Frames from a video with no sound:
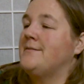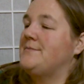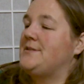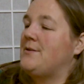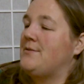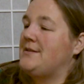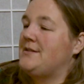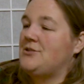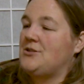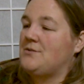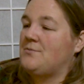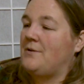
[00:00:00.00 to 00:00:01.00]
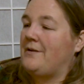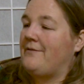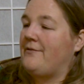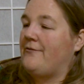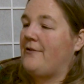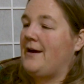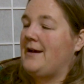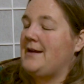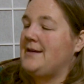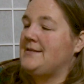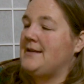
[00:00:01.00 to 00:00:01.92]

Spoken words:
So this is just one of the varieties.